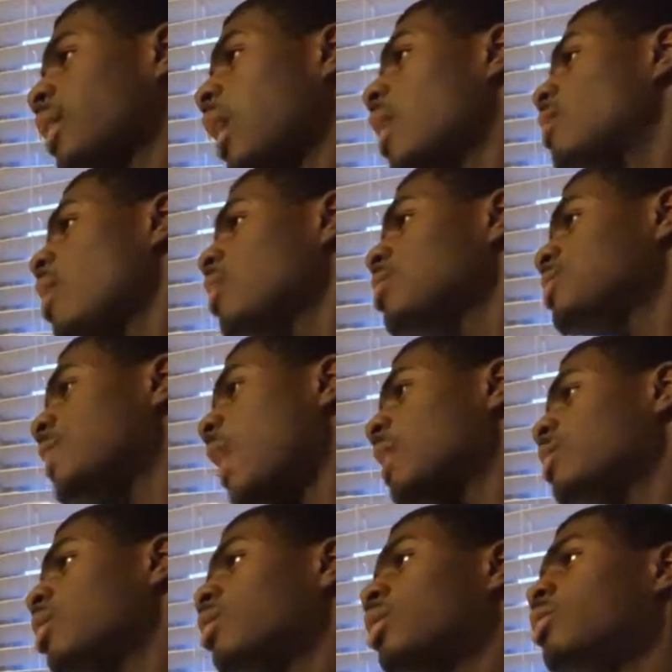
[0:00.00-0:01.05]
another
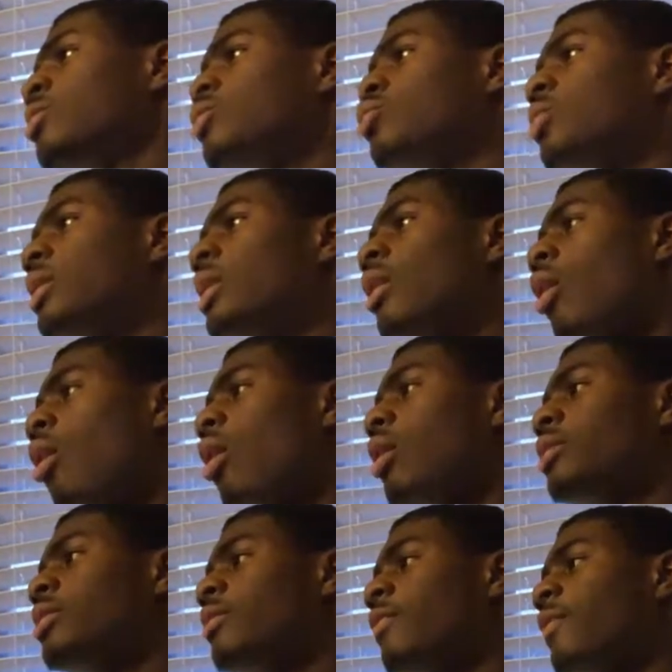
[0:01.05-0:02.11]
side note, it was really
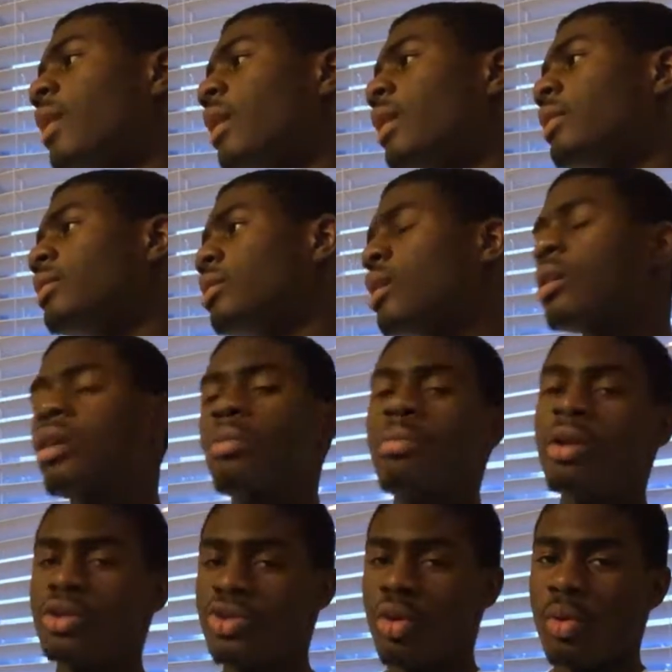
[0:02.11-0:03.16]
hard to find a
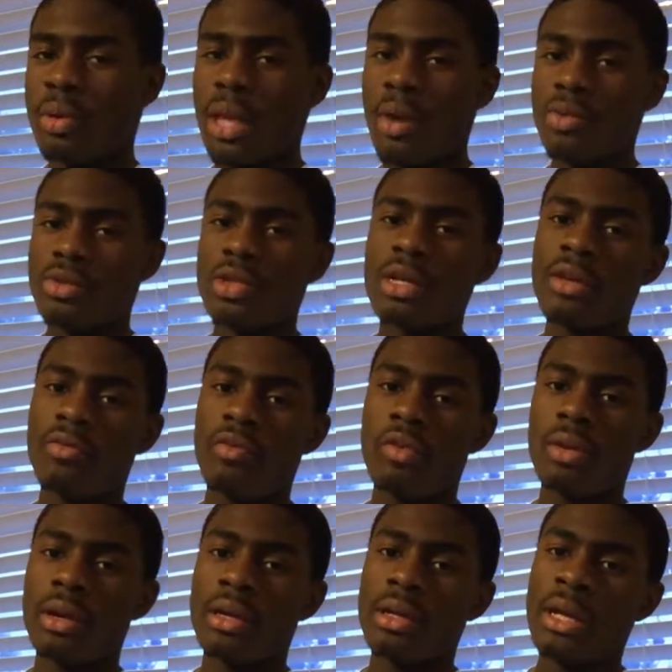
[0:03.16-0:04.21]
commercial when I was looking
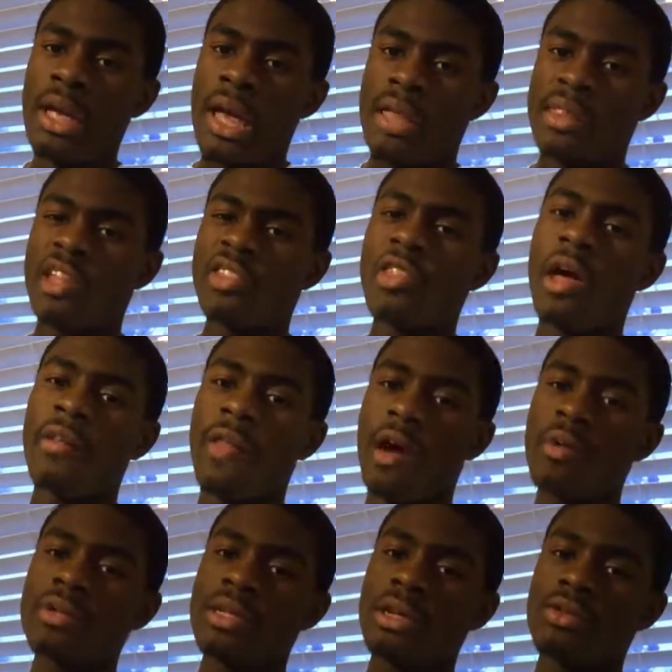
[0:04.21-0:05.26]
for it, and I thought
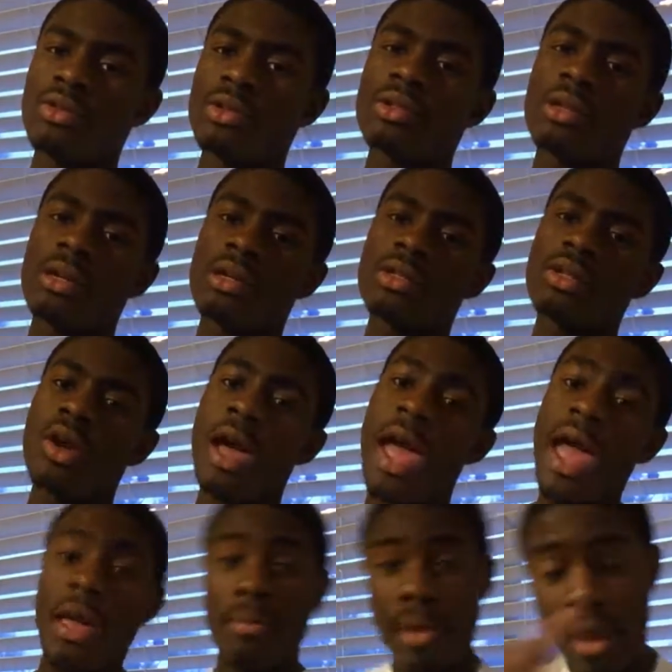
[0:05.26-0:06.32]
that was interesting. So,
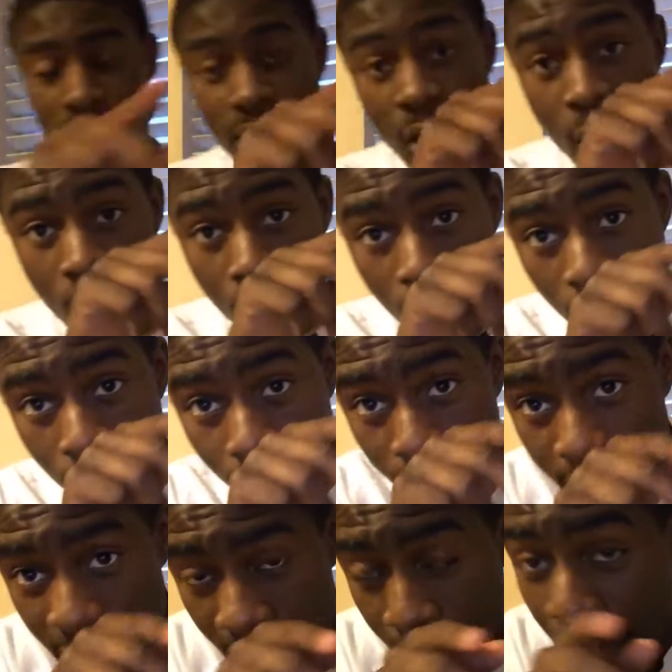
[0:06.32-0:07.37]
hey, man,
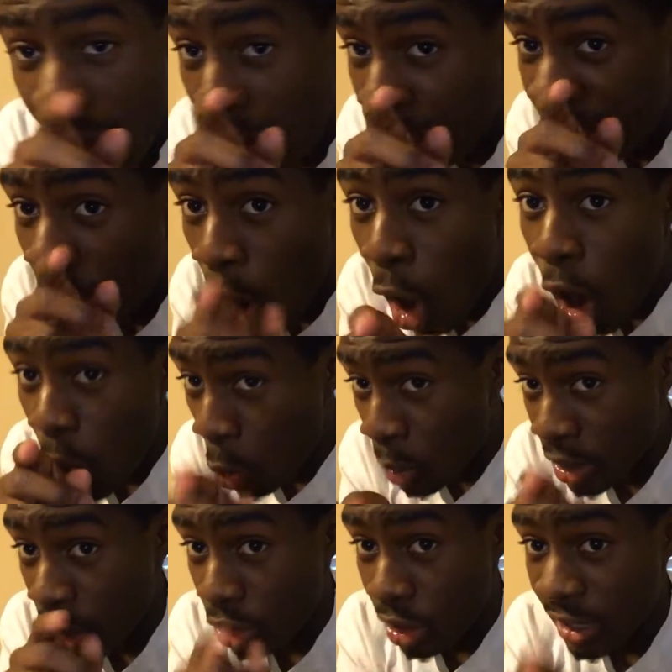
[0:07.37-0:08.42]
it might be hard
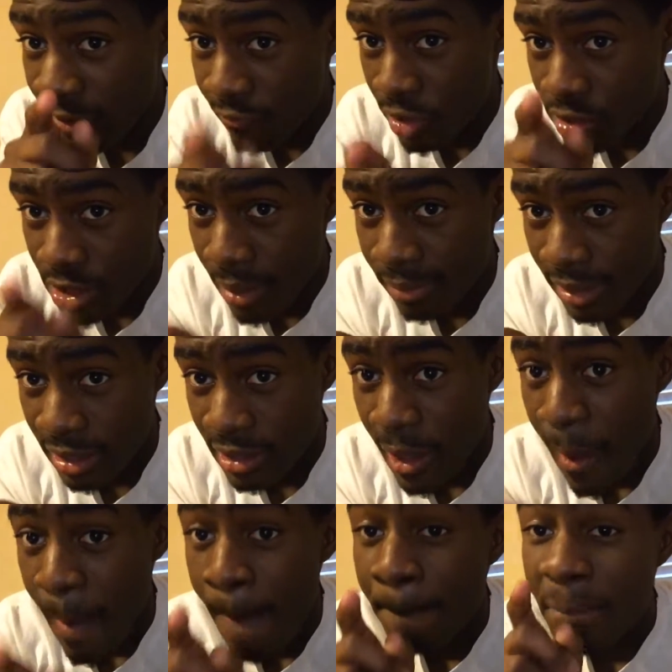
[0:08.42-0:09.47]
when you're looking for something,
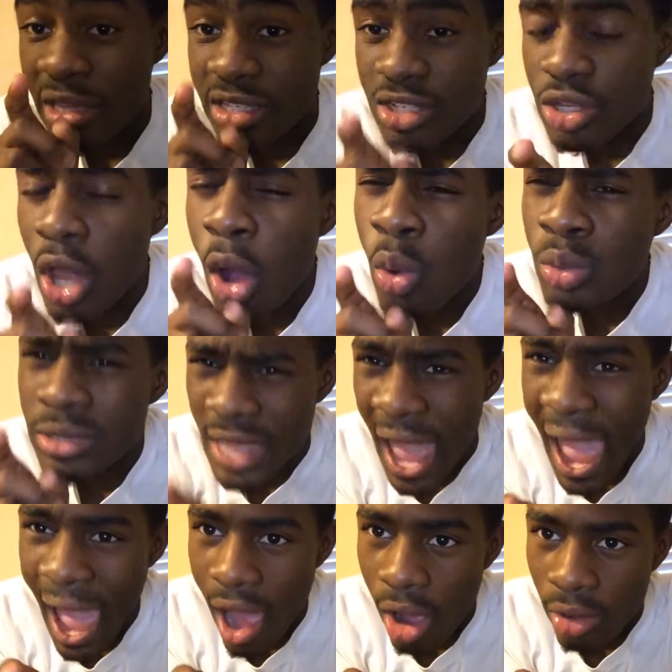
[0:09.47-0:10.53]
but slow
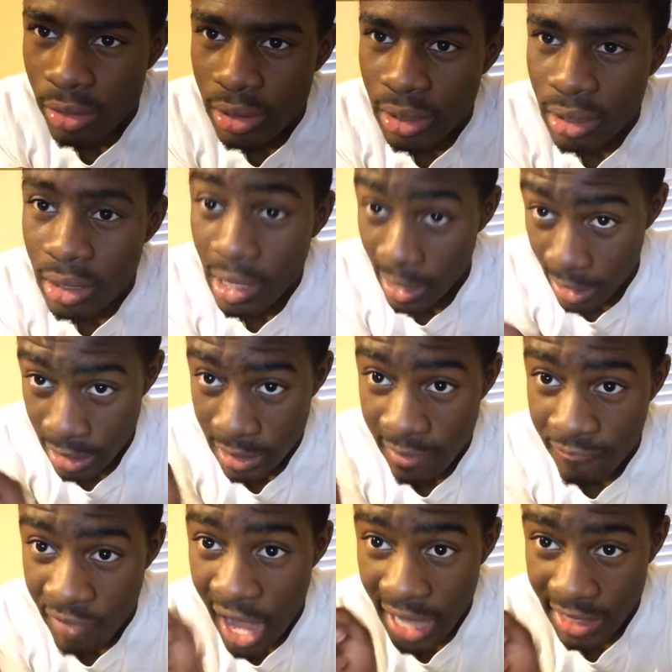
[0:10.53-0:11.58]
down and
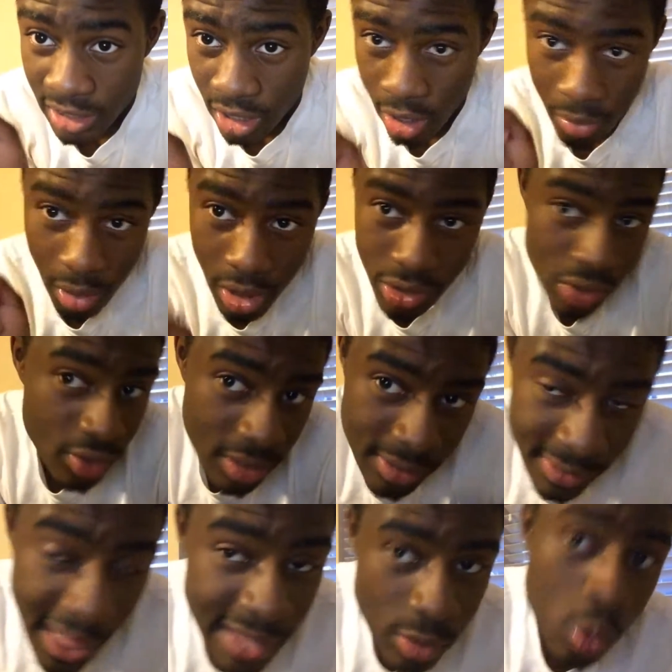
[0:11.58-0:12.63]
you find a commercial,
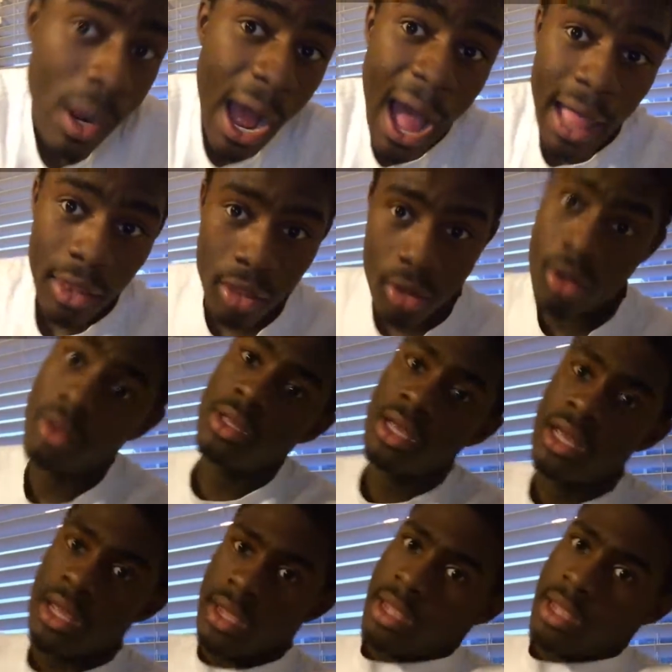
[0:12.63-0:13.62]
and that's what I learned